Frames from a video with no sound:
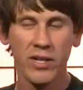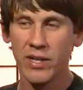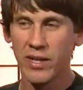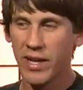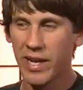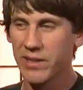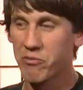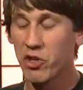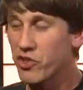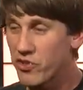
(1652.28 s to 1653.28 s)
Mm-hmm.
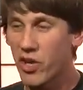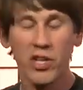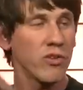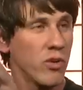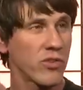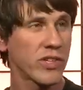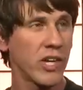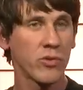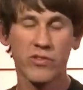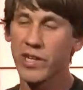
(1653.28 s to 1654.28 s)
And they're just on their own
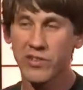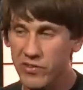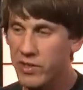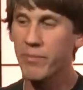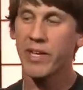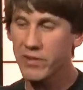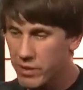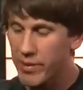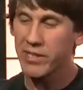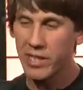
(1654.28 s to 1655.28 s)
schedule. It's like just commit,
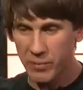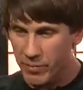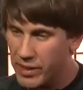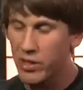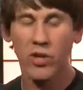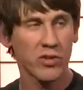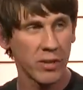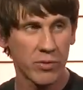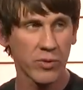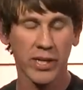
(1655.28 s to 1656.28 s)
commit, keep committing code,
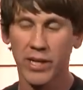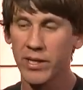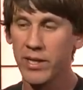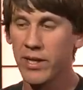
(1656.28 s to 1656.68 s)
keep doing it.